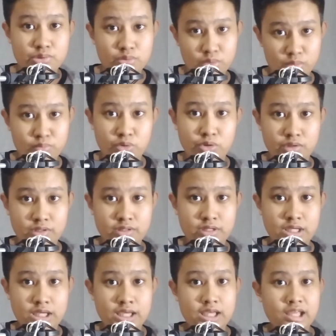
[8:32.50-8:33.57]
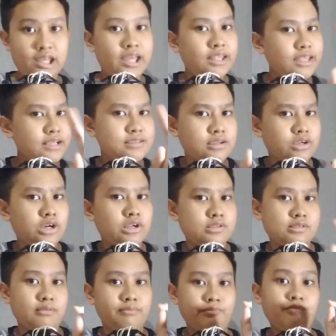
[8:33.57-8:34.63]
or more. And that's the
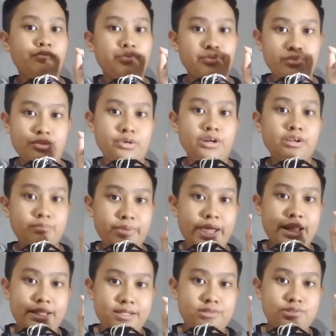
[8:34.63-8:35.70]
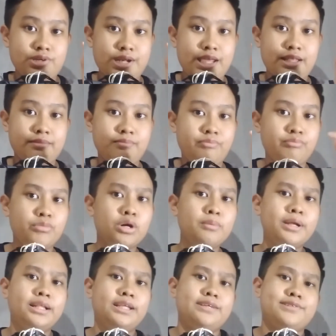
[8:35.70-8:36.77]
cost of broadband internet.
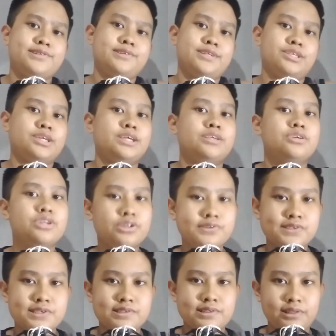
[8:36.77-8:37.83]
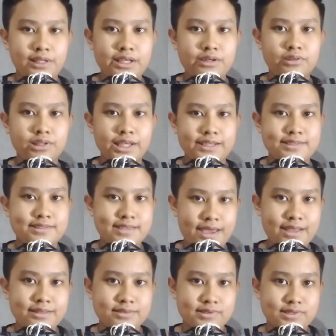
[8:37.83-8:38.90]
Mobile internet can cost as little as
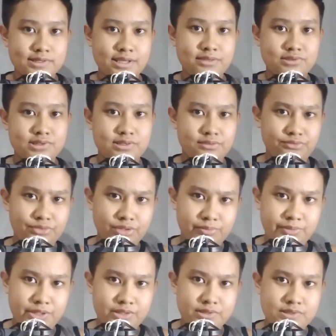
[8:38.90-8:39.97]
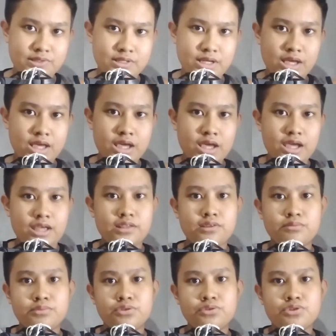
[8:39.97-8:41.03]
10 cents in the Philippines. And
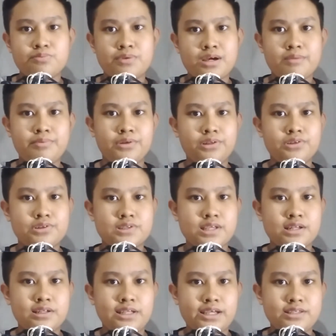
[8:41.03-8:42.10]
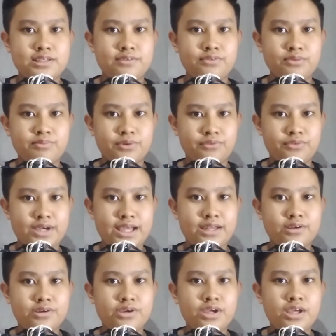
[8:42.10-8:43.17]
the most popular satellite TV
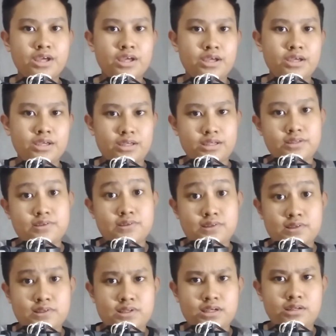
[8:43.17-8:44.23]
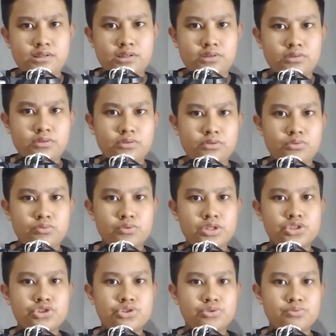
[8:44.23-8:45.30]
provider is Signal,
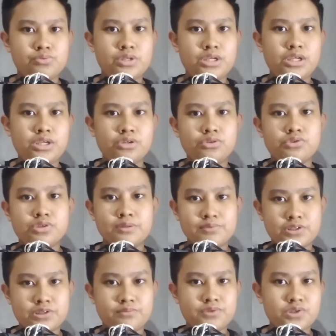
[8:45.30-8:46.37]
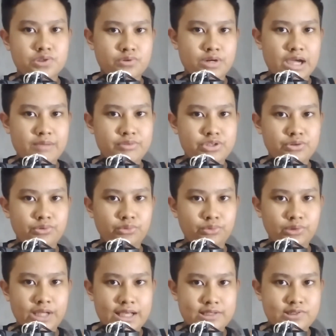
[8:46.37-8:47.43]
which we also subscribed to
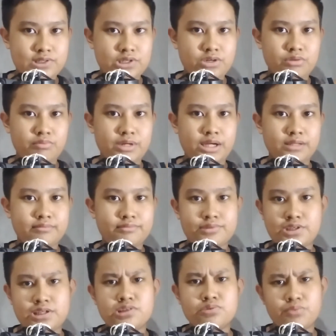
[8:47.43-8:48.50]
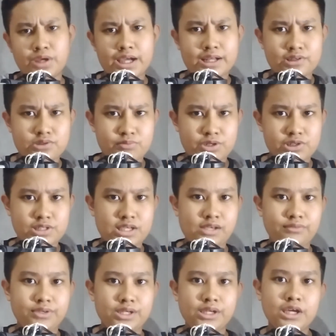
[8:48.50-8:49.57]
last year, but since we had a smart
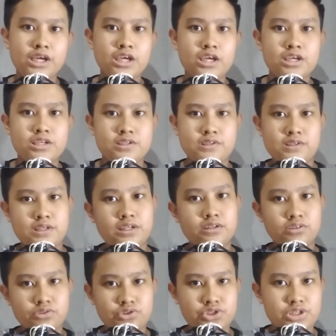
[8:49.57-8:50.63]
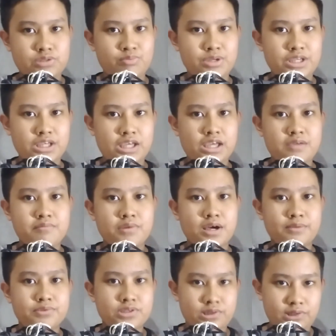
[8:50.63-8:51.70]
TV, Signal just became
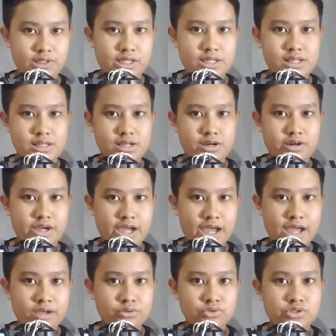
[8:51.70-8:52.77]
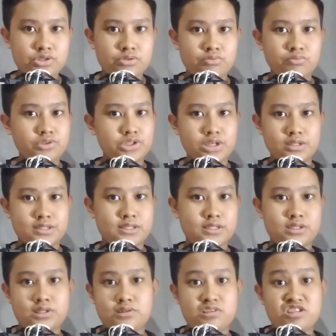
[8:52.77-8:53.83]
obsolete in our house. We
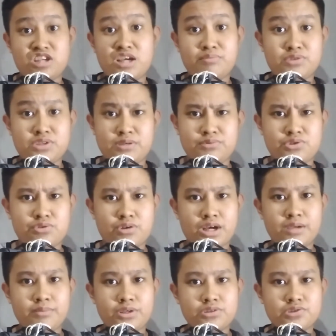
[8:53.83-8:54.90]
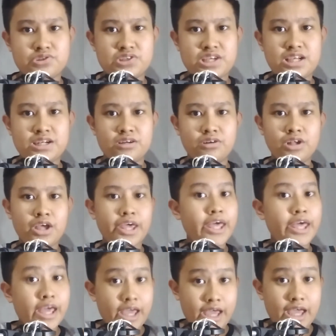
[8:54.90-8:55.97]
just stopped subscribing to Signal,
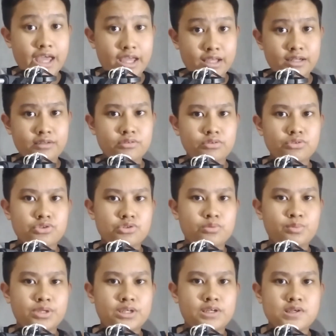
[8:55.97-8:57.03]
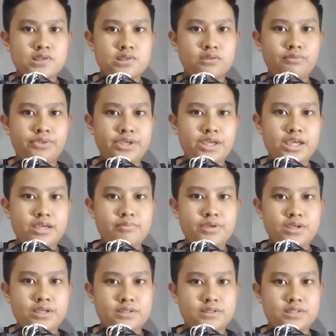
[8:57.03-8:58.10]
and also because of the
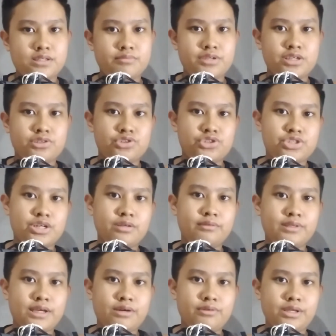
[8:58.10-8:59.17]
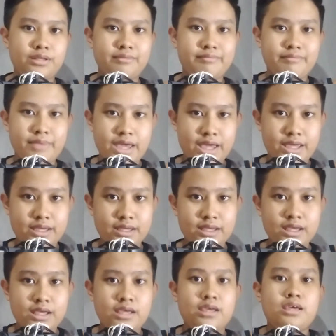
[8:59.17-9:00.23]
ABS-CBN shutdown in May.
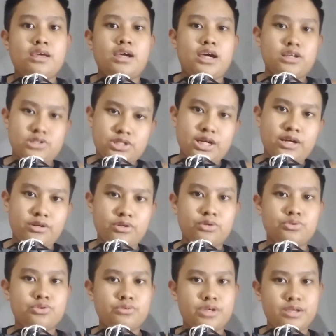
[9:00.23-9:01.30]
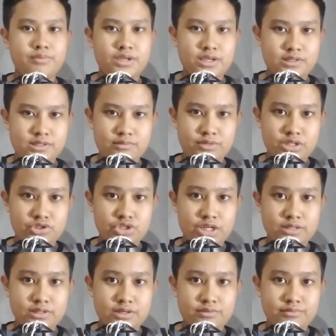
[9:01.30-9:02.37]
Hashtag no to ABS-CBN
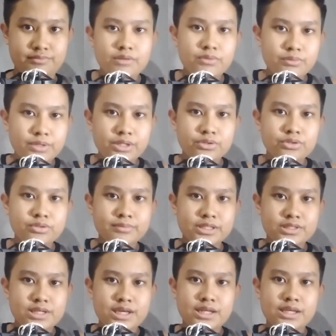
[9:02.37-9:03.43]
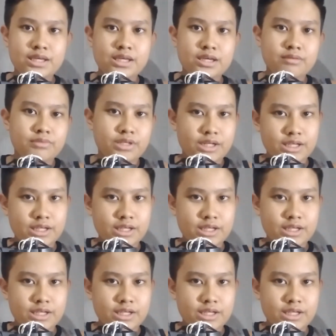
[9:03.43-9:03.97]
shutdown. Then we went home at 10 a.m. the